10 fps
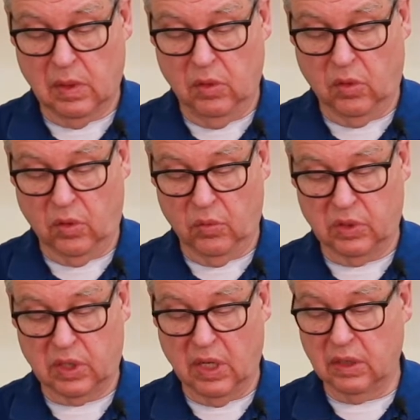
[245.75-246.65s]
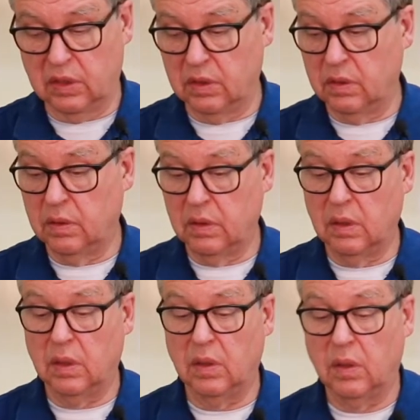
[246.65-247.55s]
northern Wisconsin,
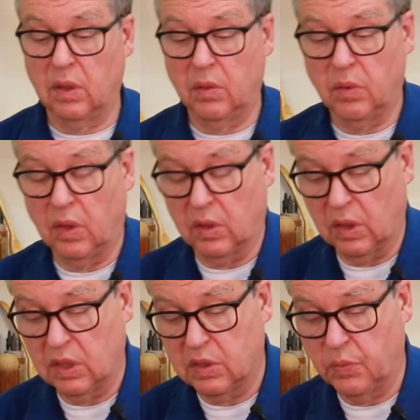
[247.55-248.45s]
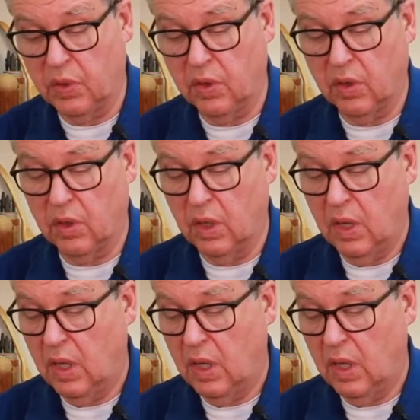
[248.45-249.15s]
along Lake Superior,